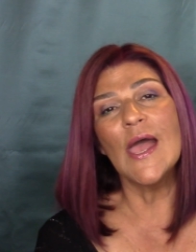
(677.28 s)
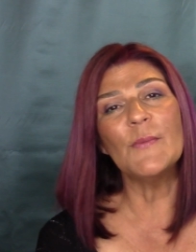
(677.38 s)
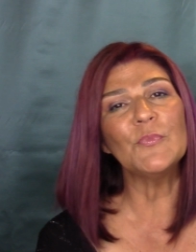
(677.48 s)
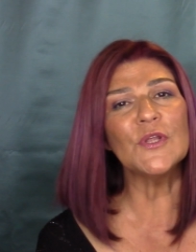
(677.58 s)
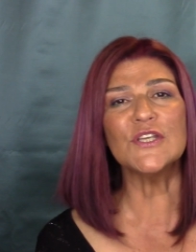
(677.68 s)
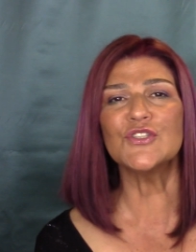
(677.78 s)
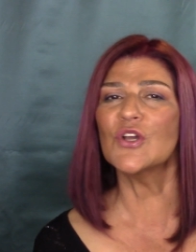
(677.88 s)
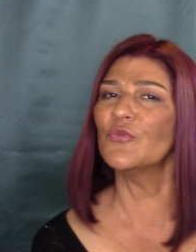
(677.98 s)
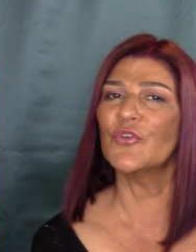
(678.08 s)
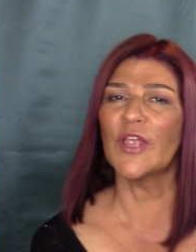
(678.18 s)
And please
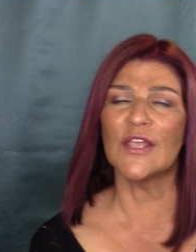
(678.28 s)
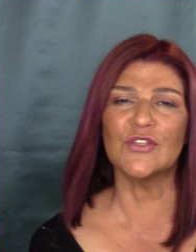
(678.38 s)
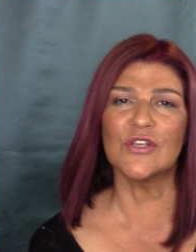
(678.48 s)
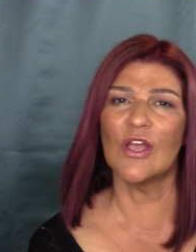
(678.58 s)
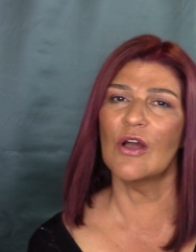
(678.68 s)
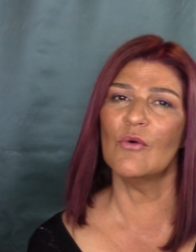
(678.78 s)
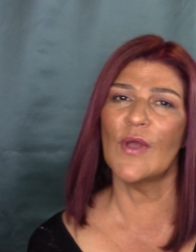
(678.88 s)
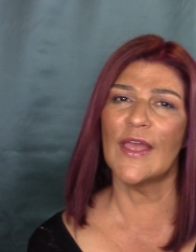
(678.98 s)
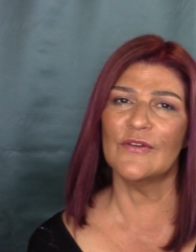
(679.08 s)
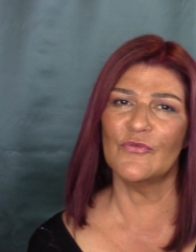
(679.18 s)
don't forget to go
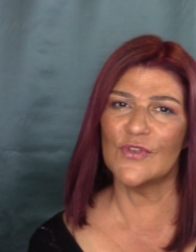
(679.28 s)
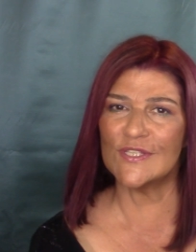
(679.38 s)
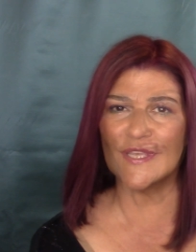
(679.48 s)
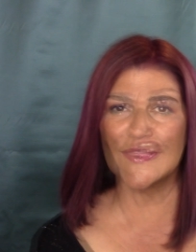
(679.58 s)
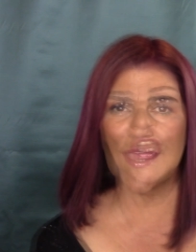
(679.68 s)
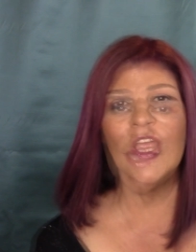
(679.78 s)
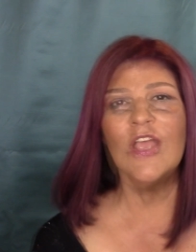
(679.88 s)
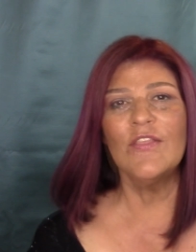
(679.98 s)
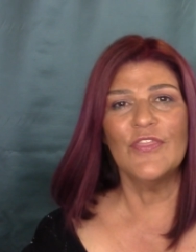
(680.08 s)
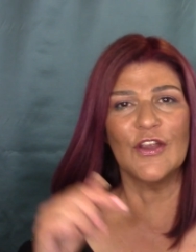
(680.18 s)
and visit
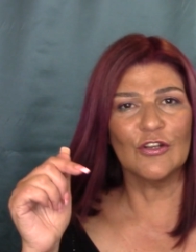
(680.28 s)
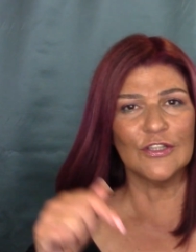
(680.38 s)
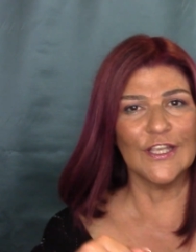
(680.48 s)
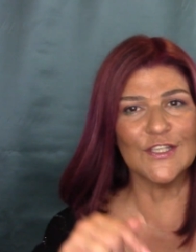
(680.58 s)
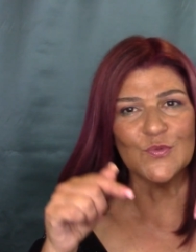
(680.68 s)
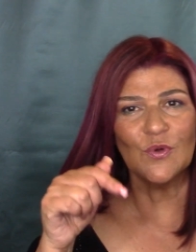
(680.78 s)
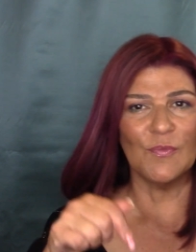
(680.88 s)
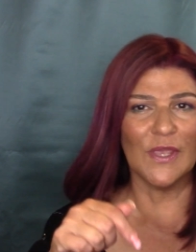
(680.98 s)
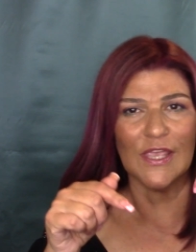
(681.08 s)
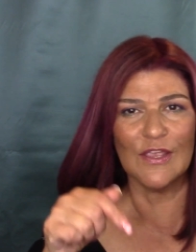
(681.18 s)
them. Their links will
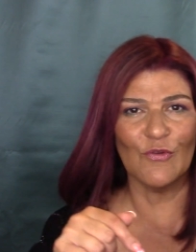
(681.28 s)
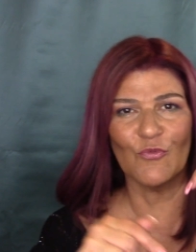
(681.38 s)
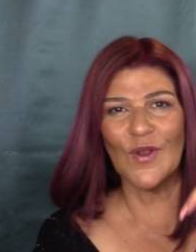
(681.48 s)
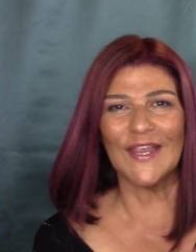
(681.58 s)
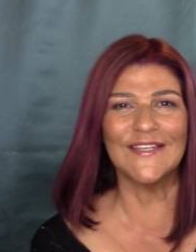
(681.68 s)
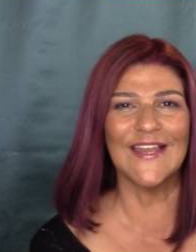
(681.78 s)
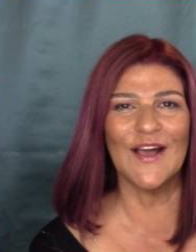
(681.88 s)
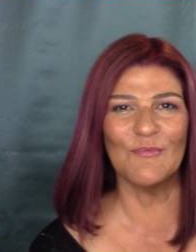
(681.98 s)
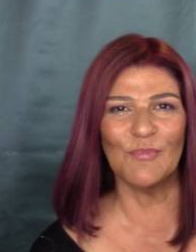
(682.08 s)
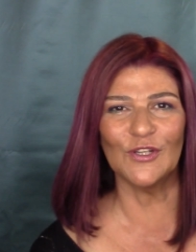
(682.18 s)
be right
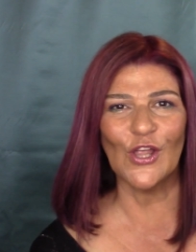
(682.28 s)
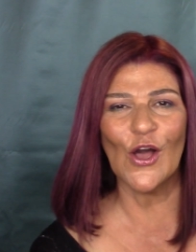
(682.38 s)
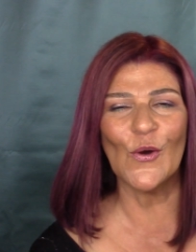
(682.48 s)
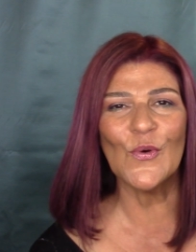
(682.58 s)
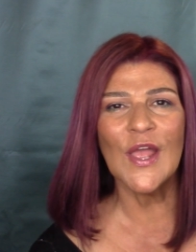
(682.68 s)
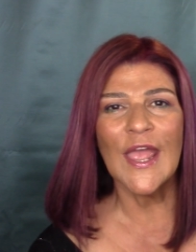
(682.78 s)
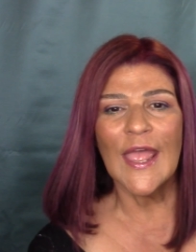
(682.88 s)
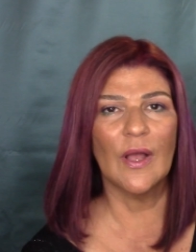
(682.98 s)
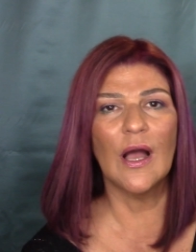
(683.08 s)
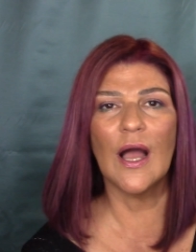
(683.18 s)
down below.
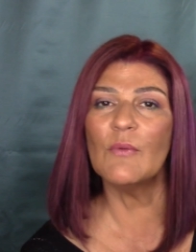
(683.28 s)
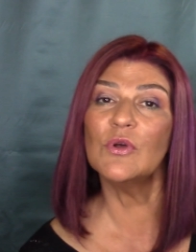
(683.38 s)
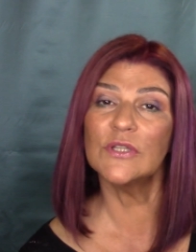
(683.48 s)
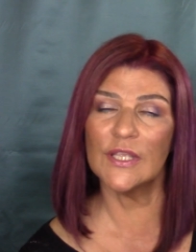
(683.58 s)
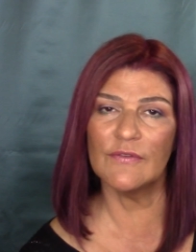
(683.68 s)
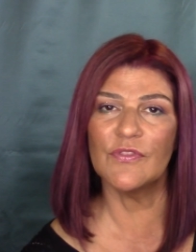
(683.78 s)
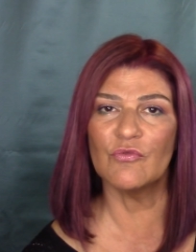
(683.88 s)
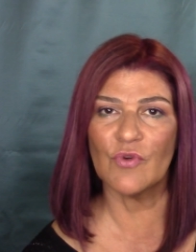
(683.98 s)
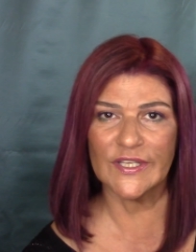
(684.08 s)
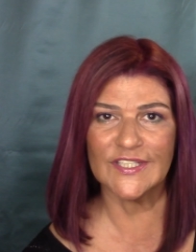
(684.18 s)
I will leave the
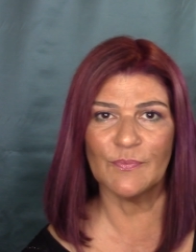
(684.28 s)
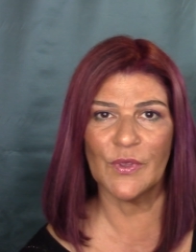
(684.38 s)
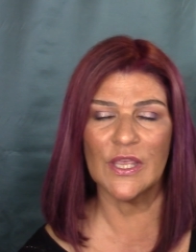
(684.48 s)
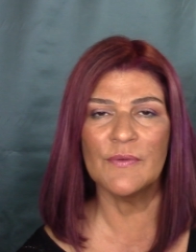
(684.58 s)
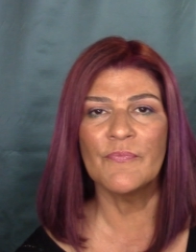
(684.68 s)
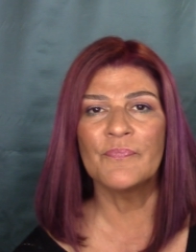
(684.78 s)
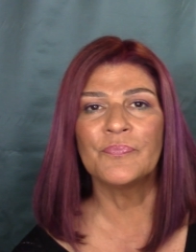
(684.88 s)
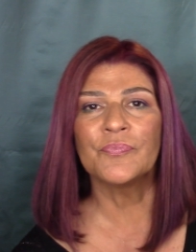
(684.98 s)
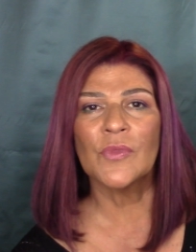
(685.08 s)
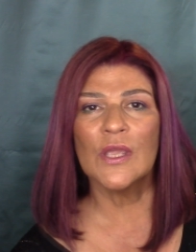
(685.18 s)
recipe
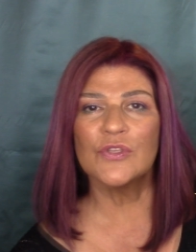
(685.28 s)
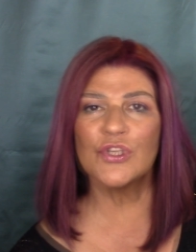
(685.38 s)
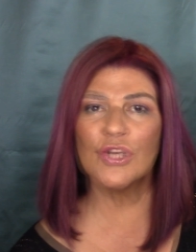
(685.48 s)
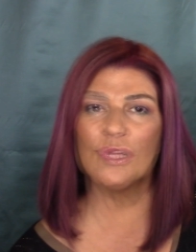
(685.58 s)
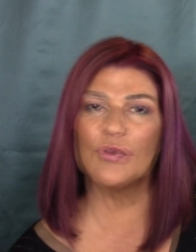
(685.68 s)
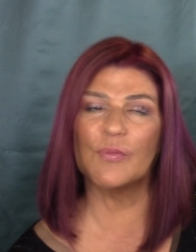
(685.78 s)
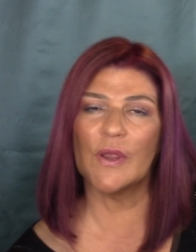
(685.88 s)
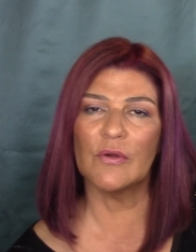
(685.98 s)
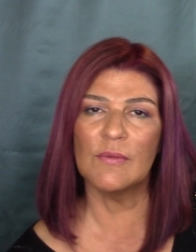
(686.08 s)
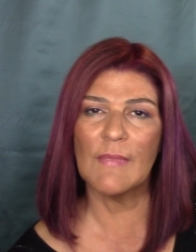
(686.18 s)
to
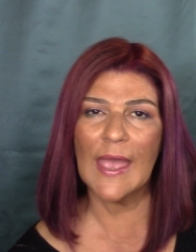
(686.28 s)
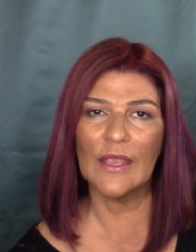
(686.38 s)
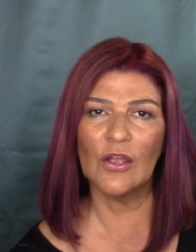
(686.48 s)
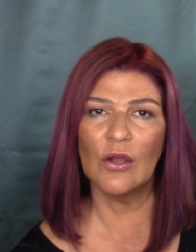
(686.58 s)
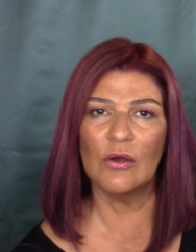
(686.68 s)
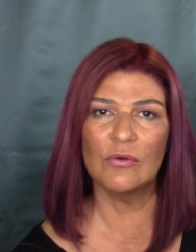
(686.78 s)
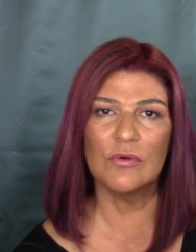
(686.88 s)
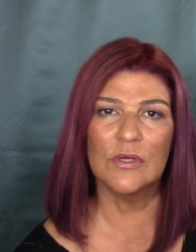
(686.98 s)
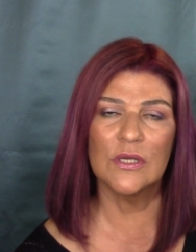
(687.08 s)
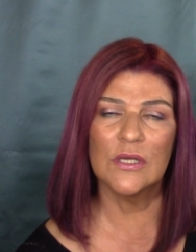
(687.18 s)
very
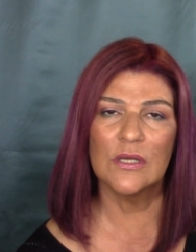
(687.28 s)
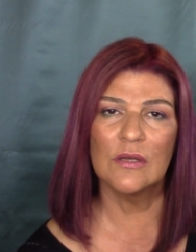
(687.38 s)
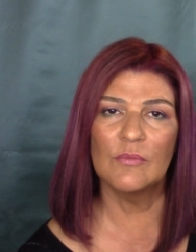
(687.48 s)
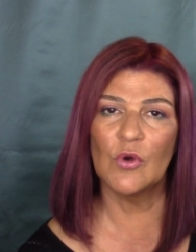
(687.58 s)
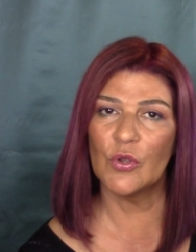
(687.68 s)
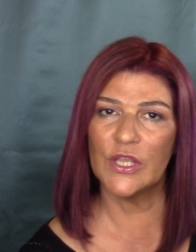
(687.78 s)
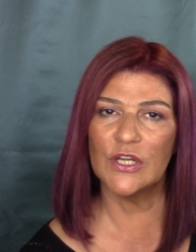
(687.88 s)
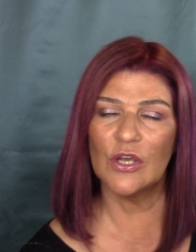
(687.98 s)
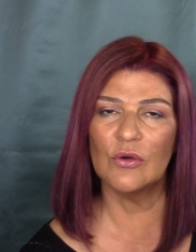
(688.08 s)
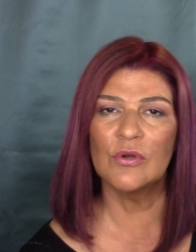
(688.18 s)
mango
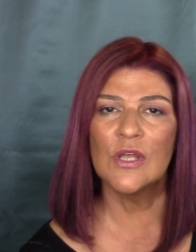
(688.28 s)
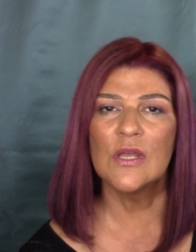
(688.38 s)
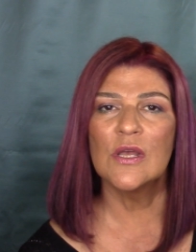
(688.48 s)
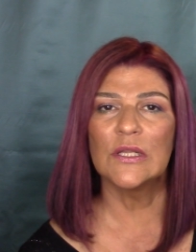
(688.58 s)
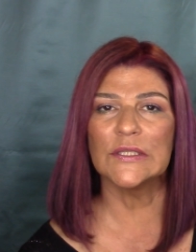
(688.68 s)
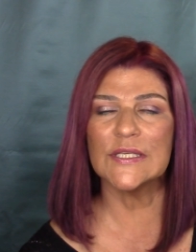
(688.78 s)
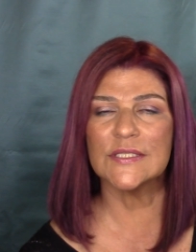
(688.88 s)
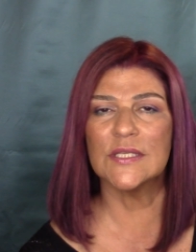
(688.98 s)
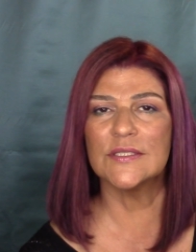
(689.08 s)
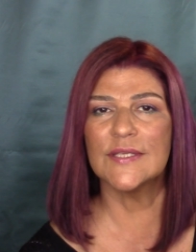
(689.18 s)
mojito
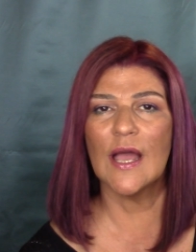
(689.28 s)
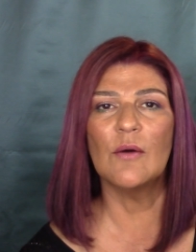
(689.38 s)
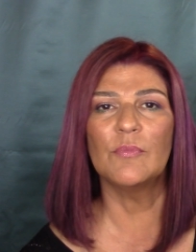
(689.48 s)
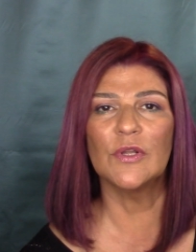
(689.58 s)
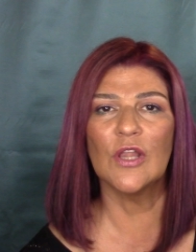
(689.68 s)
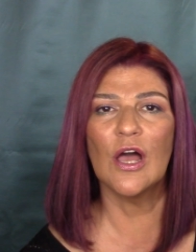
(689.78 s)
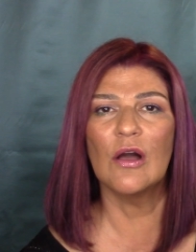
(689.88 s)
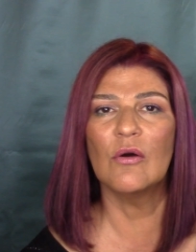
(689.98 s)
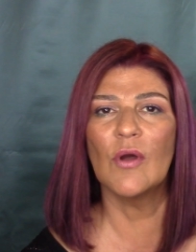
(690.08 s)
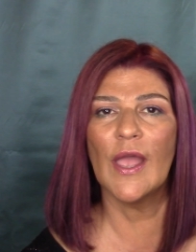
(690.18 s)
listed down
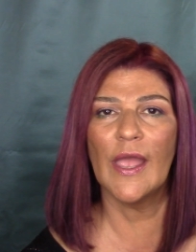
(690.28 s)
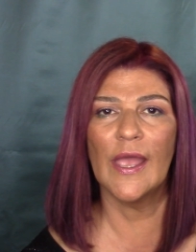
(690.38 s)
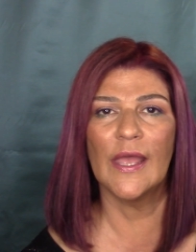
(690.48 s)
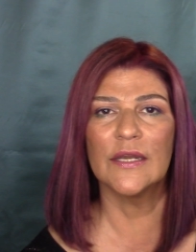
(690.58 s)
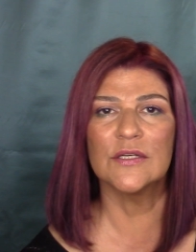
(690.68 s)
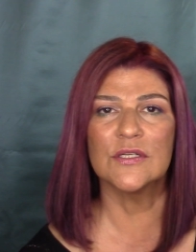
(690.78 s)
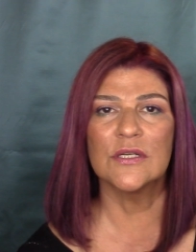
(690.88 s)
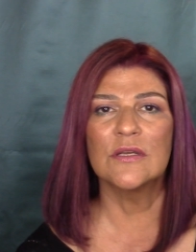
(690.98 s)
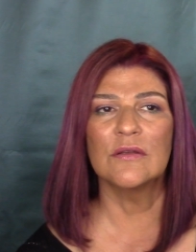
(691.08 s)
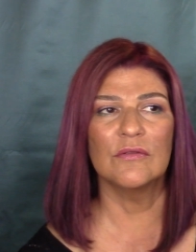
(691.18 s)
below and
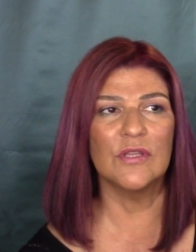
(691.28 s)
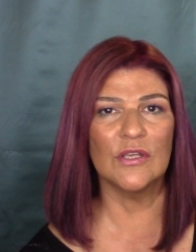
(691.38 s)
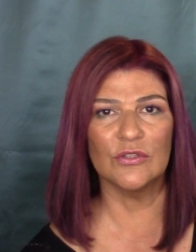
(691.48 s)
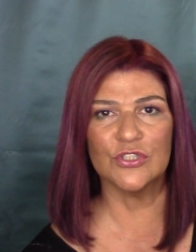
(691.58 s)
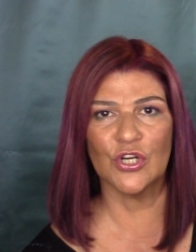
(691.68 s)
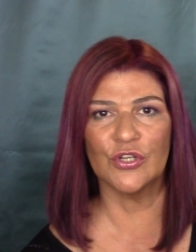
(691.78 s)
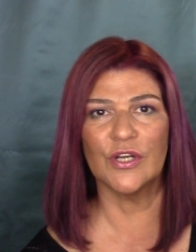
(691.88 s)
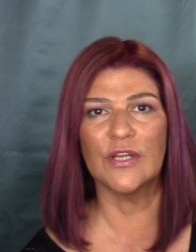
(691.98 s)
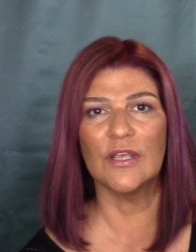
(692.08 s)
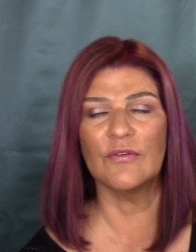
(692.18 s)
the
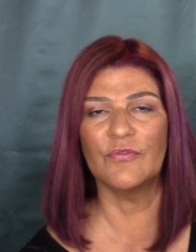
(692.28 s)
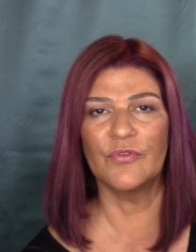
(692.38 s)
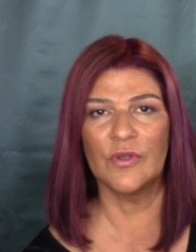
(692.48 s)
alternative